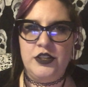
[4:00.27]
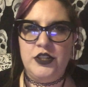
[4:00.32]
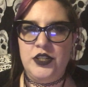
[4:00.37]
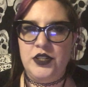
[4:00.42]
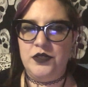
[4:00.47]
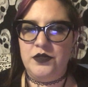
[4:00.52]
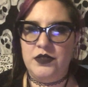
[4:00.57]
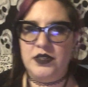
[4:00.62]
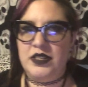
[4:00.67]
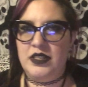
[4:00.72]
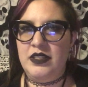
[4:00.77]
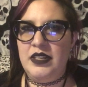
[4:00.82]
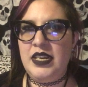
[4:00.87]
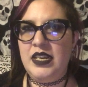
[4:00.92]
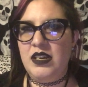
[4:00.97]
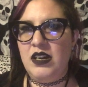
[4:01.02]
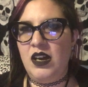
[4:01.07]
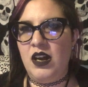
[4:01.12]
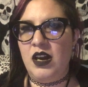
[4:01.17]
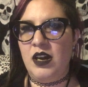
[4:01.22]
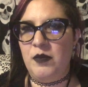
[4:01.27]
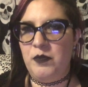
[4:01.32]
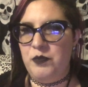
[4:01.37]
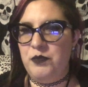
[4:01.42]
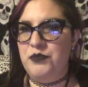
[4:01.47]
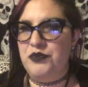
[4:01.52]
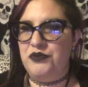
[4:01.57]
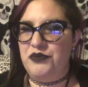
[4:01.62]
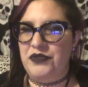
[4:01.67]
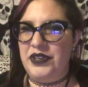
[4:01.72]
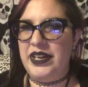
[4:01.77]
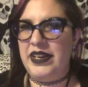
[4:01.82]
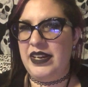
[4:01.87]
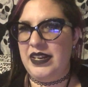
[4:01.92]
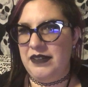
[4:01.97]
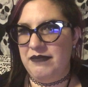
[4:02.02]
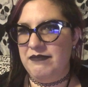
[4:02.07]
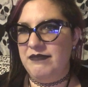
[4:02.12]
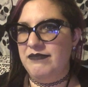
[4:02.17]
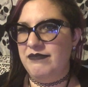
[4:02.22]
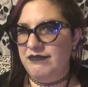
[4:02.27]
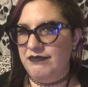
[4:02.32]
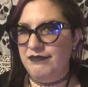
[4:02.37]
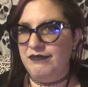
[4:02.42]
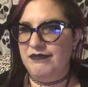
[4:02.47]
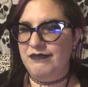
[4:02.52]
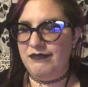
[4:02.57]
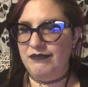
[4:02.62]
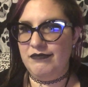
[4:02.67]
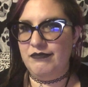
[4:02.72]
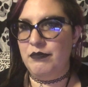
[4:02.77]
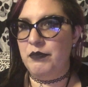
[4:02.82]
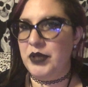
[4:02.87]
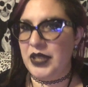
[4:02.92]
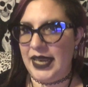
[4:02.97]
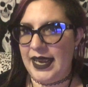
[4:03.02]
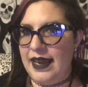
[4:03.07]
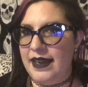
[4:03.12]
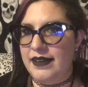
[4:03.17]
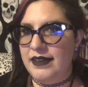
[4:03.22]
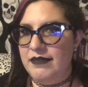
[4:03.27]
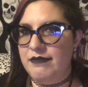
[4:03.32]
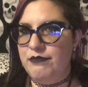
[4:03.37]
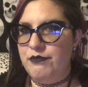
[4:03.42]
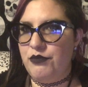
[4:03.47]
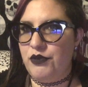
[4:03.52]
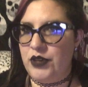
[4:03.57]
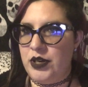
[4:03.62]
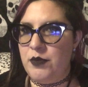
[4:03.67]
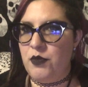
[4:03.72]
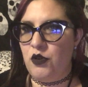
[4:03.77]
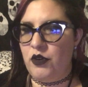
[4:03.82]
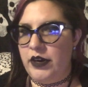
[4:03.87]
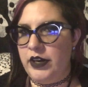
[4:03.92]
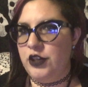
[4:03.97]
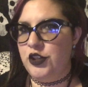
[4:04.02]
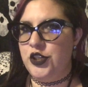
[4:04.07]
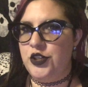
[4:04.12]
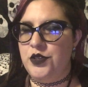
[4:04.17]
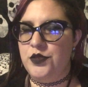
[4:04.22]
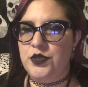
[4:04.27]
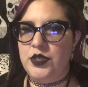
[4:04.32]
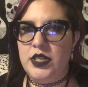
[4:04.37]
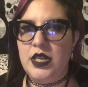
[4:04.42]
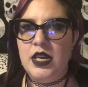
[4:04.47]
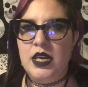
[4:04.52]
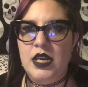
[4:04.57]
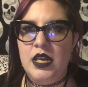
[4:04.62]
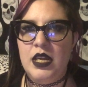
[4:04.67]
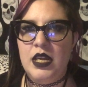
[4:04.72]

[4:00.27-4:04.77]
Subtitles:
shoes, and they are pretty bland, pretty boring shoes.